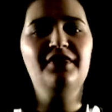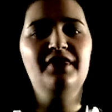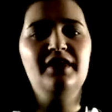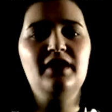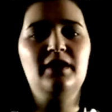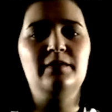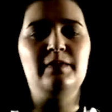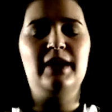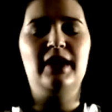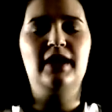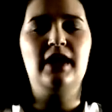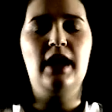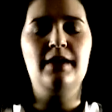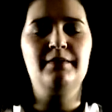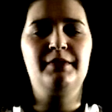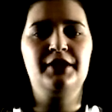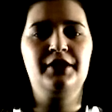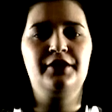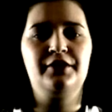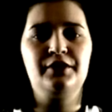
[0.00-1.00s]
think about
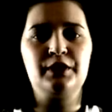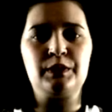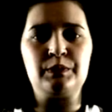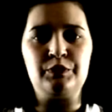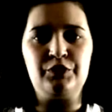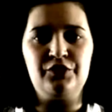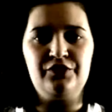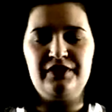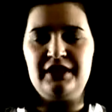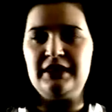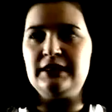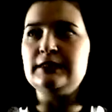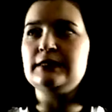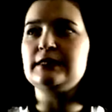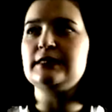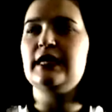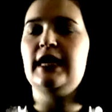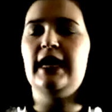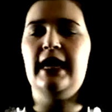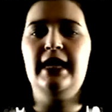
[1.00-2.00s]
I'm going to go to the
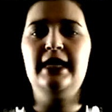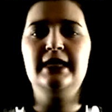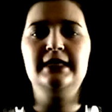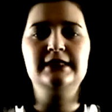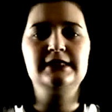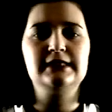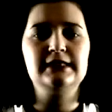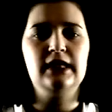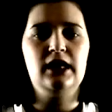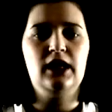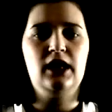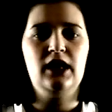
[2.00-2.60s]
movies and